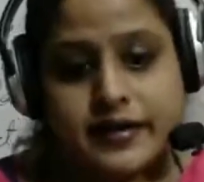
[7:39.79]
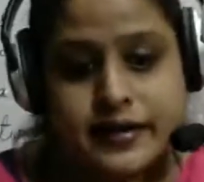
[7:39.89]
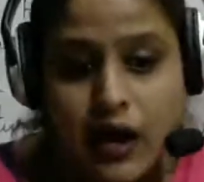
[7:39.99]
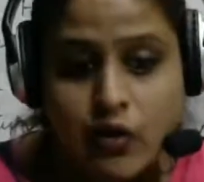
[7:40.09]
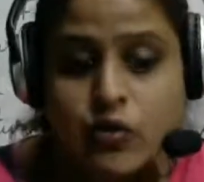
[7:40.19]

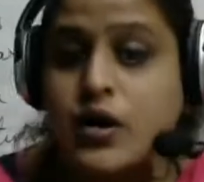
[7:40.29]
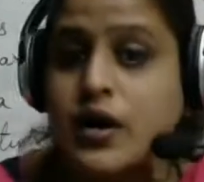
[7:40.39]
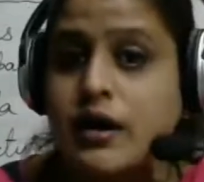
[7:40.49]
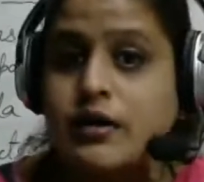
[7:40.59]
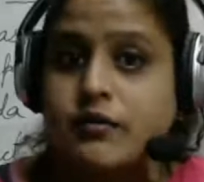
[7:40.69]
Now
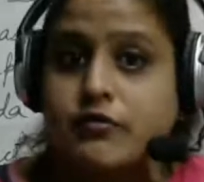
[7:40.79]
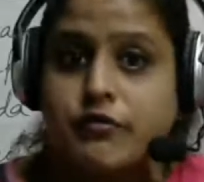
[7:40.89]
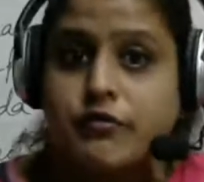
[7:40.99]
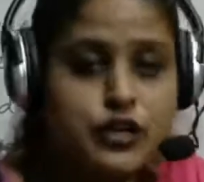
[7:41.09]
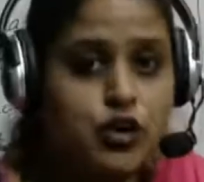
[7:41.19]

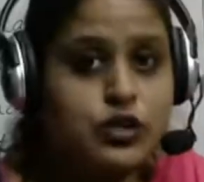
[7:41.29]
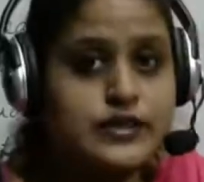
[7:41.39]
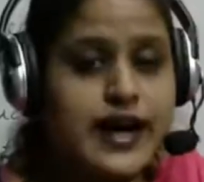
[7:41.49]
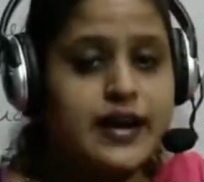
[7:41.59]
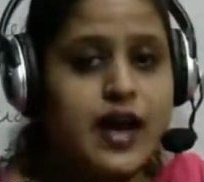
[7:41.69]
we know
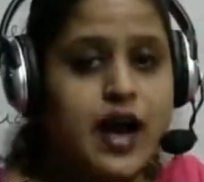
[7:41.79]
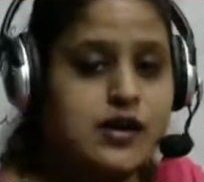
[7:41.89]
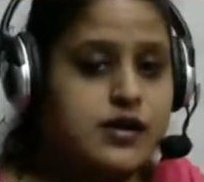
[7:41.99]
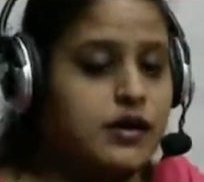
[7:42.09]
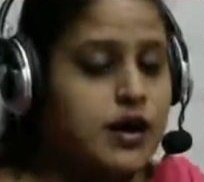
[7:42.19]
that
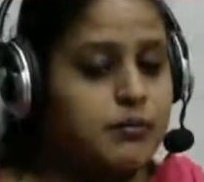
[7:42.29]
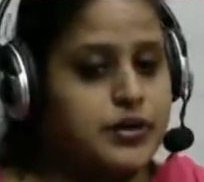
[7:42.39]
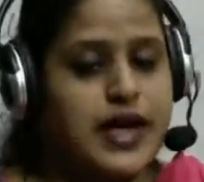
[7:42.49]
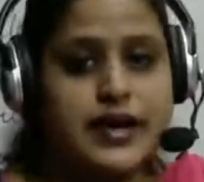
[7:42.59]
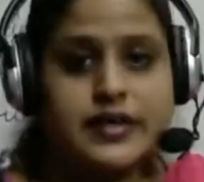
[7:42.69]
our
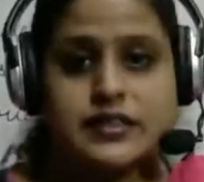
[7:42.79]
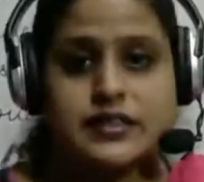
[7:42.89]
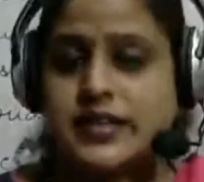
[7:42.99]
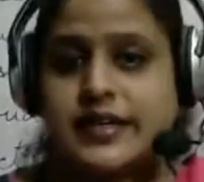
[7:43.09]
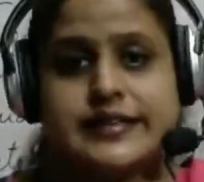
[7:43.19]
protagonist
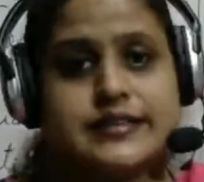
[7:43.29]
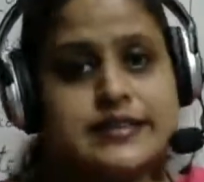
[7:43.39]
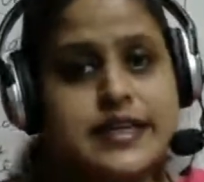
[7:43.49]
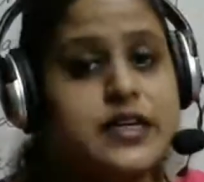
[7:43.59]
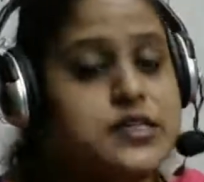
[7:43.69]
is
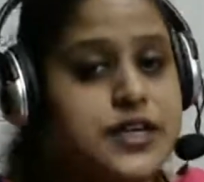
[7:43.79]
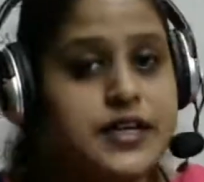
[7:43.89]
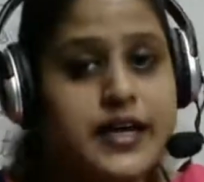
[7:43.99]
innocent.